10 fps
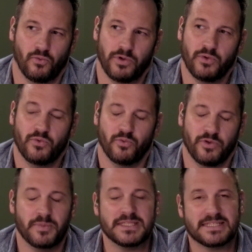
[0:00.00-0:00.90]
we,
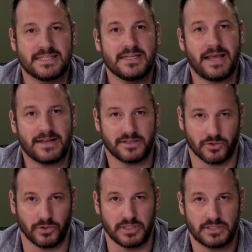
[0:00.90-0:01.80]
we've been seeing that
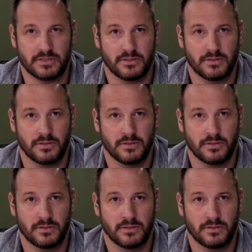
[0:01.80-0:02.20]
decrease.